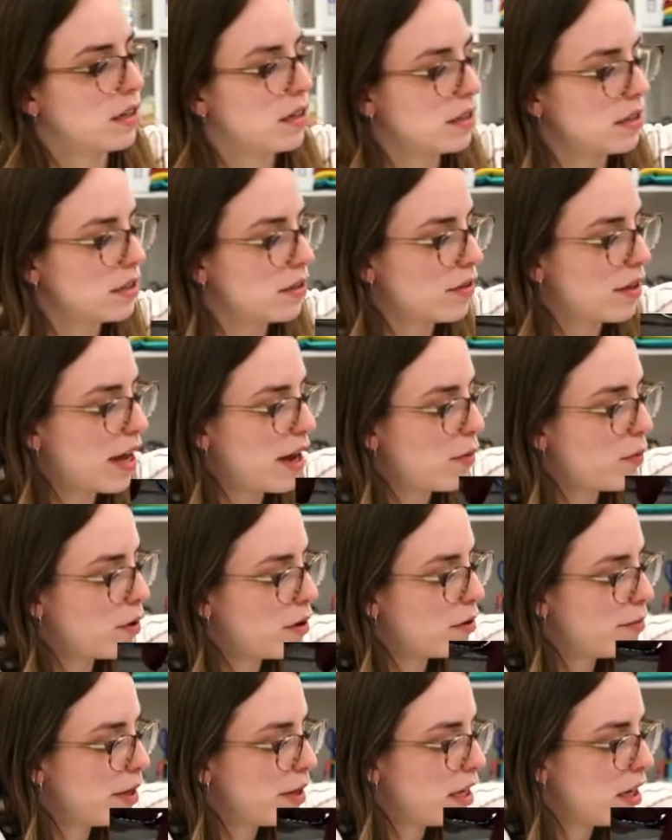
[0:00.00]
So that
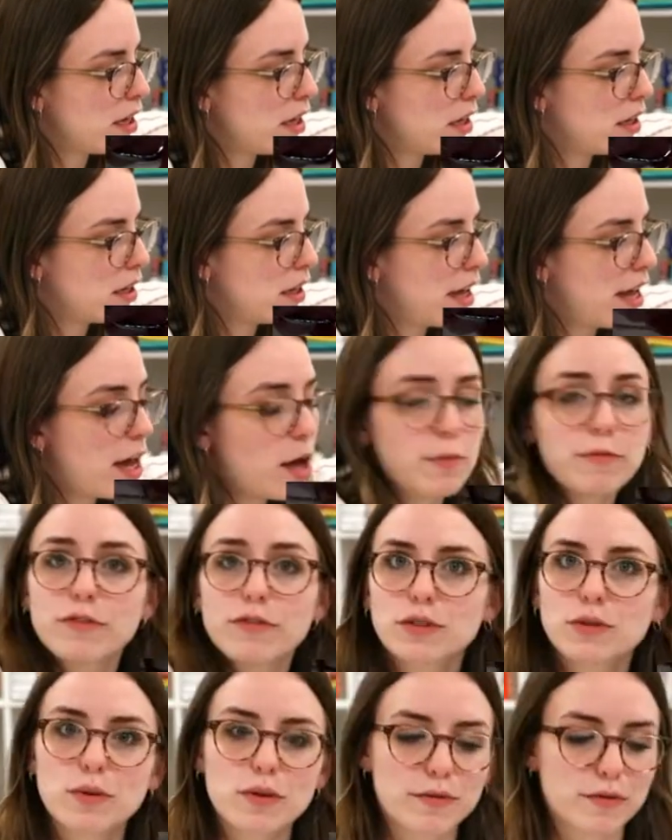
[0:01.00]
will be a helpful
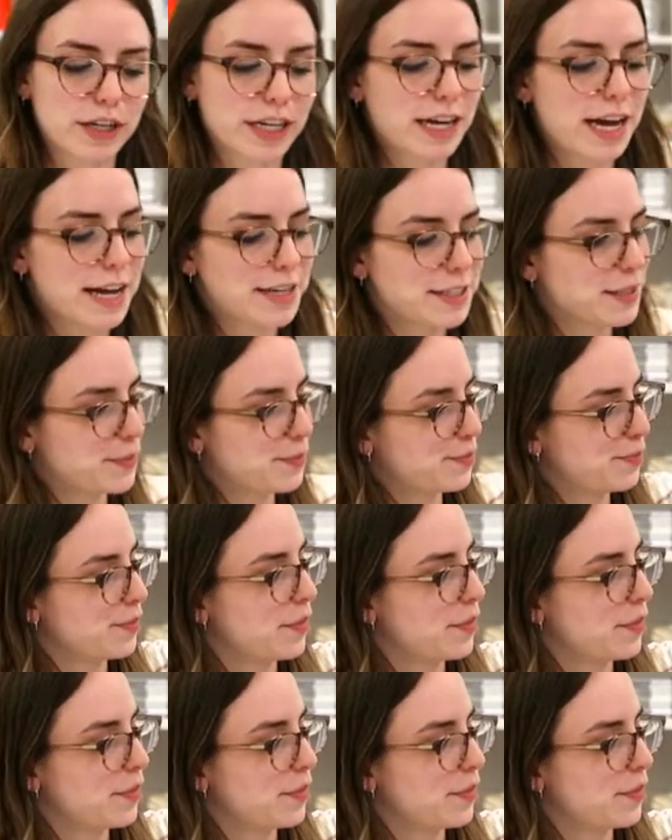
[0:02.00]
tool for you guys.